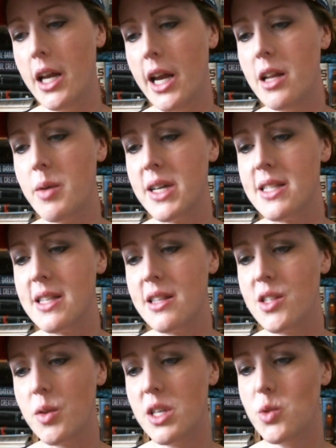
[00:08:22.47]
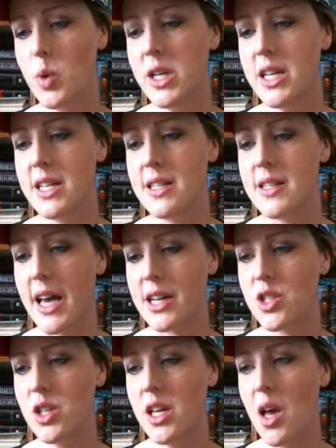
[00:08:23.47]
Anyways, so this one is
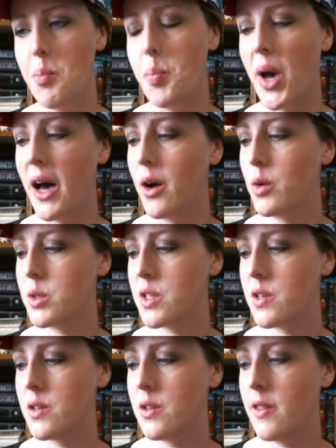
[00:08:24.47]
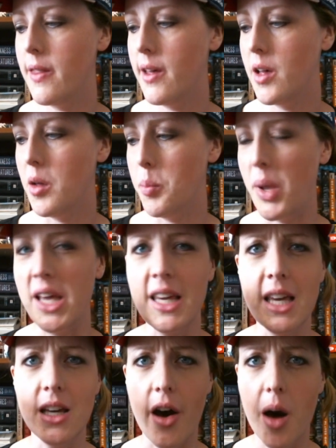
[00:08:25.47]
actually about the
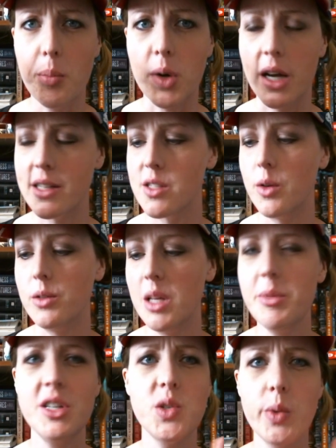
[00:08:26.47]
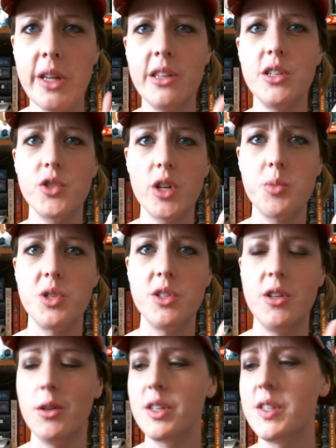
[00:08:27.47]
Peking opera. So let me just read the description
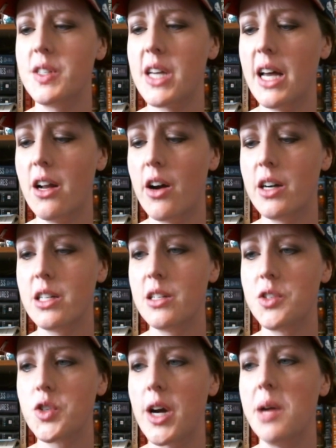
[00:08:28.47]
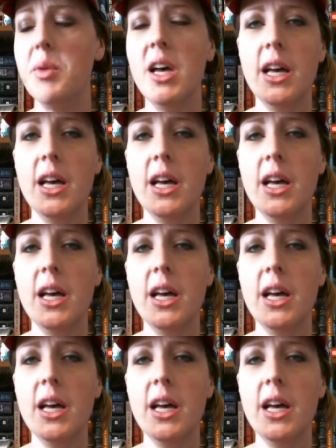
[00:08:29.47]
to you, because it's kind of hard to describe.